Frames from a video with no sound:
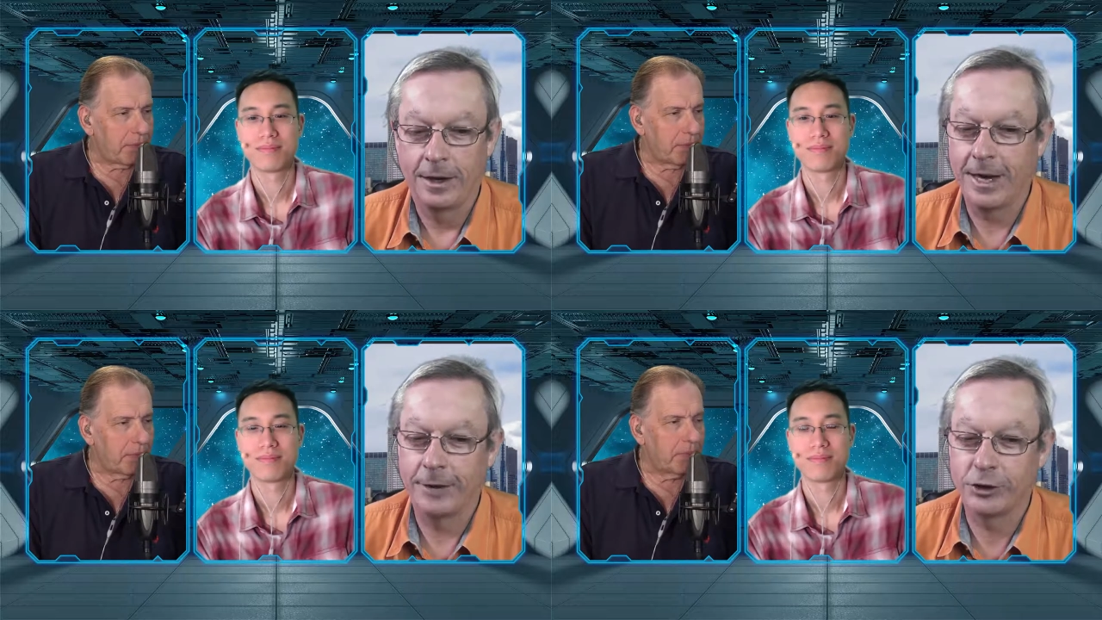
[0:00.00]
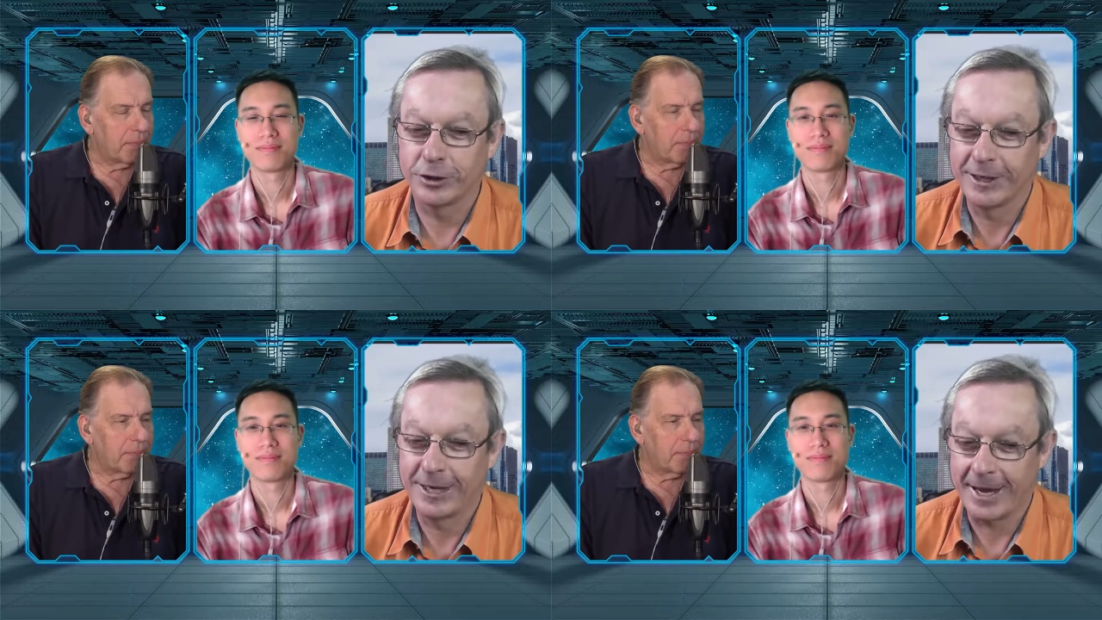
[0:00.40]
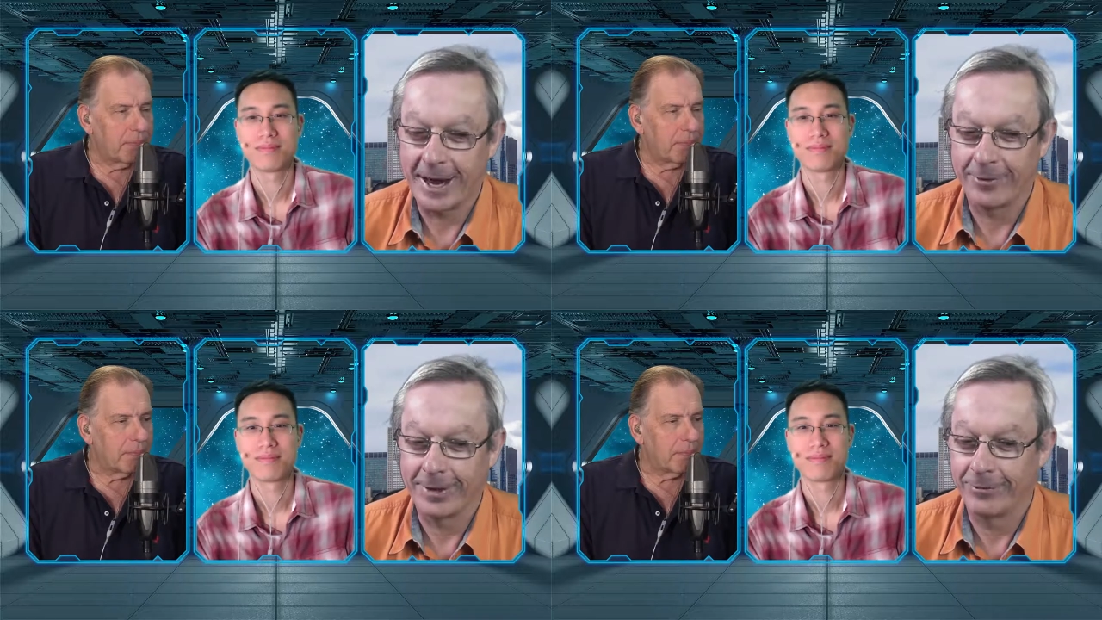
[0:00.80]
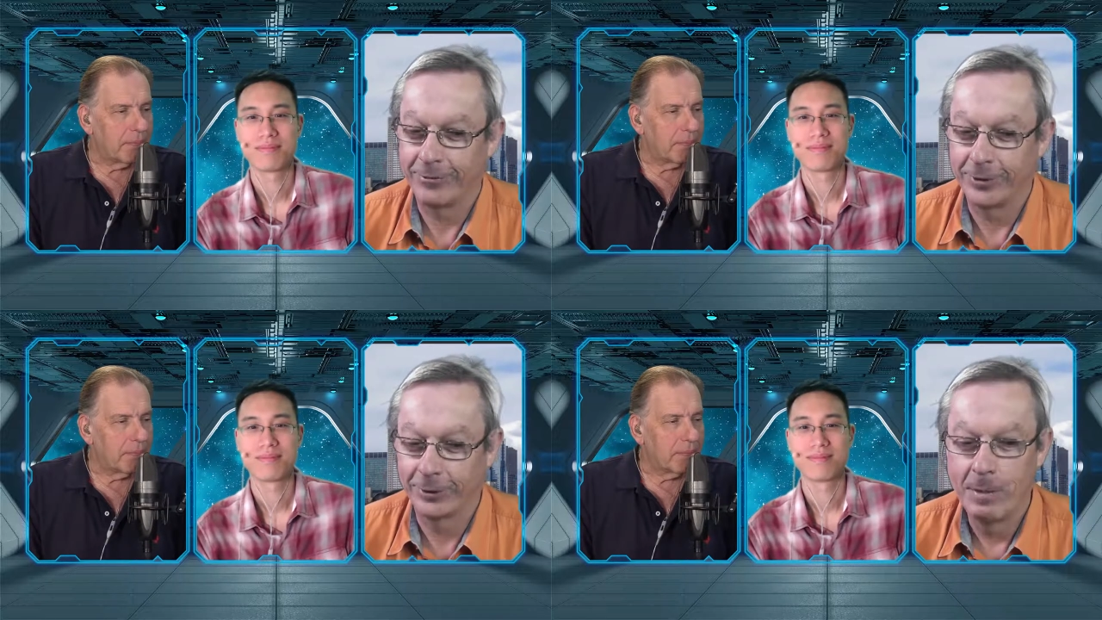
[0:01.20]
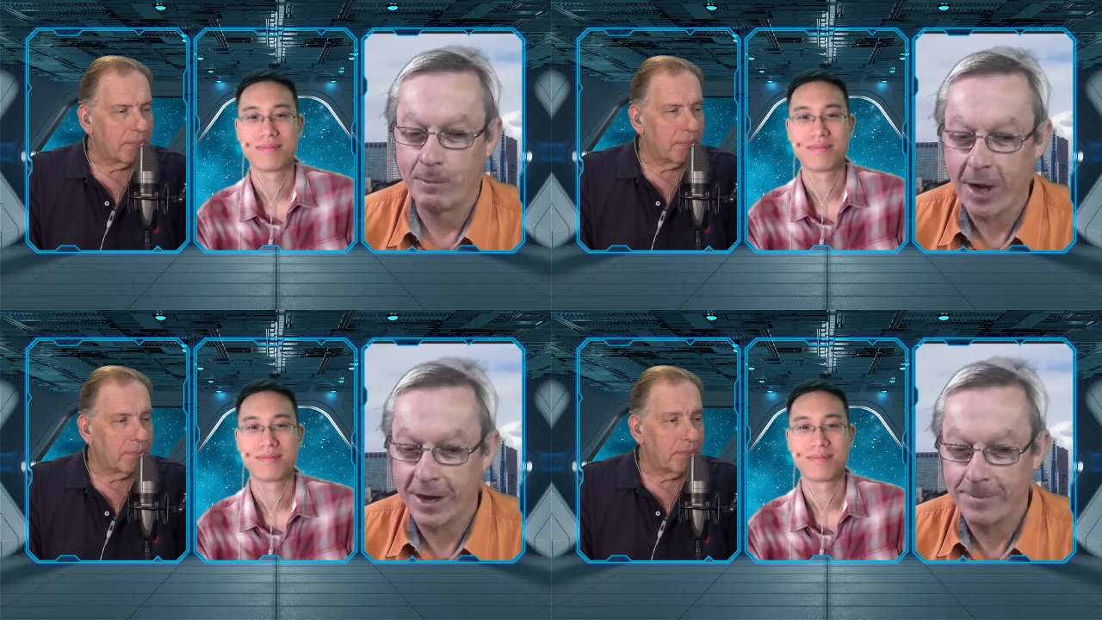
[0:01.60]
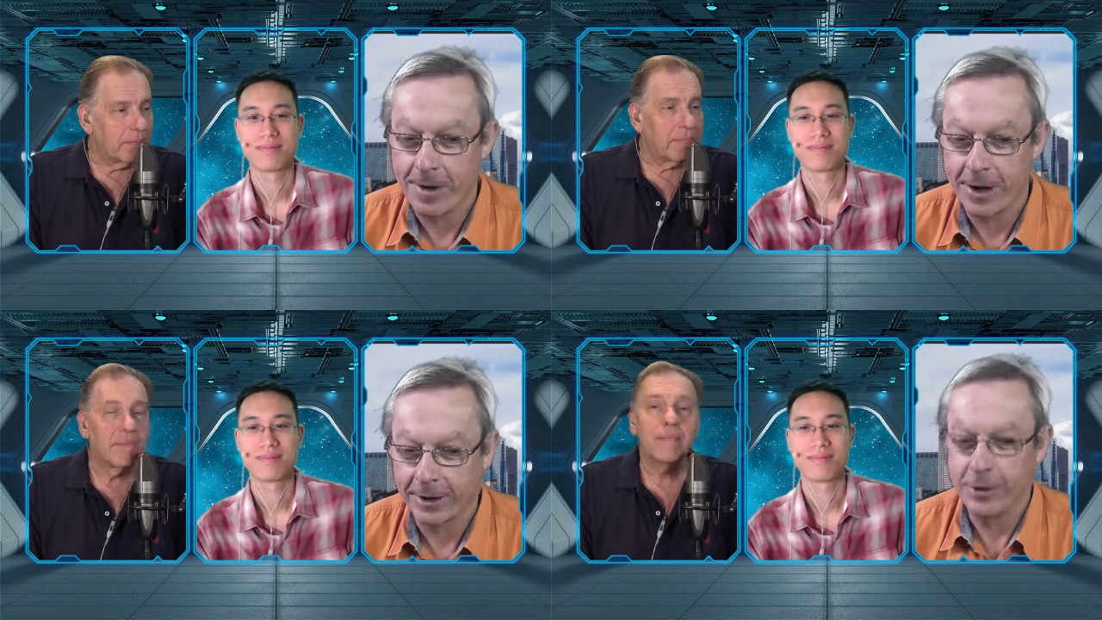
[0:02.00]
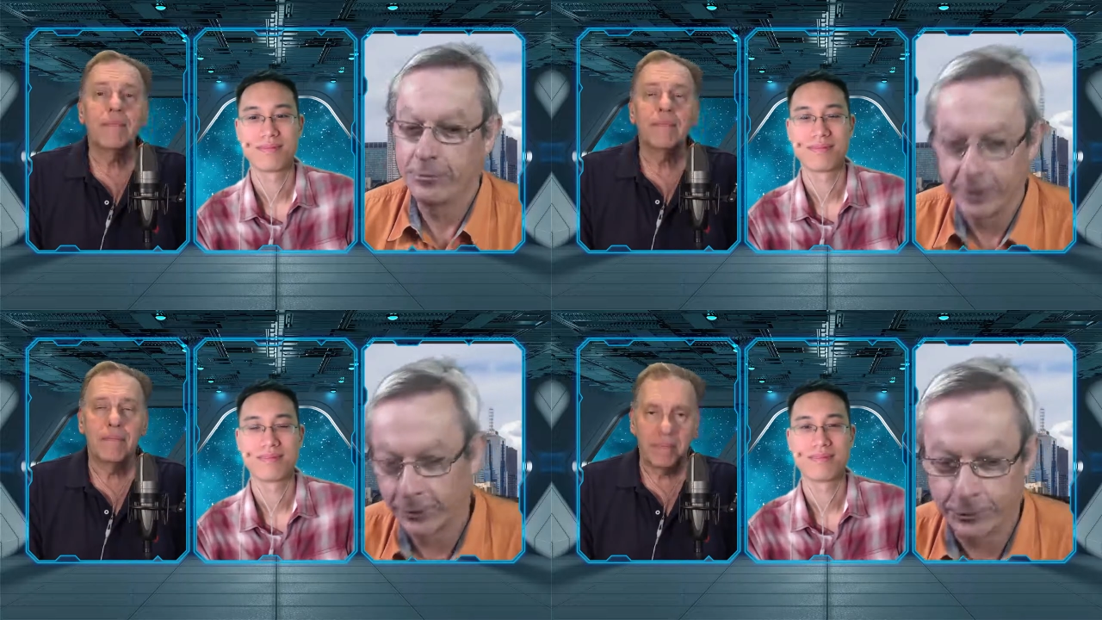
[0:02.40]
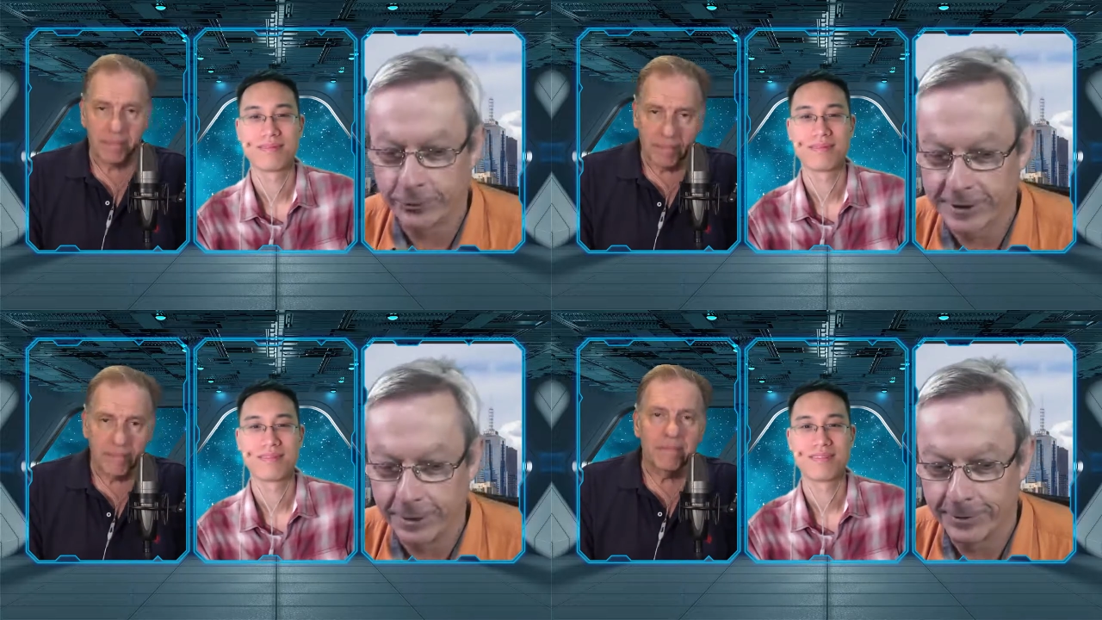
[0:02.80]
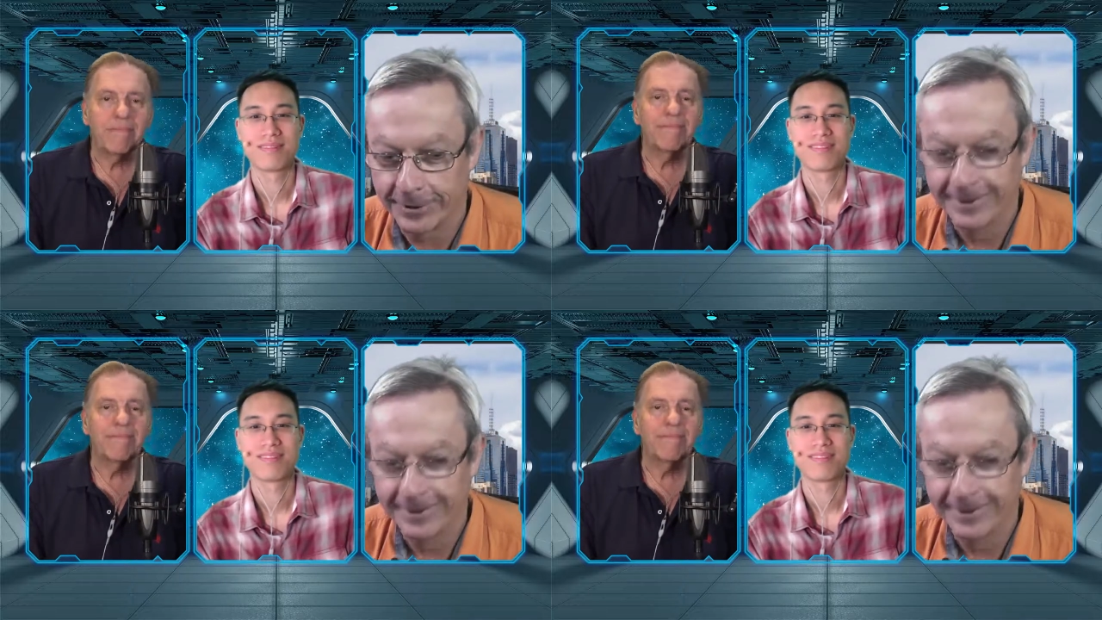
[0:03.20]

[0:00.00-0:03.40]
Speaker 1: "Now just get out there and buy a mic and record something."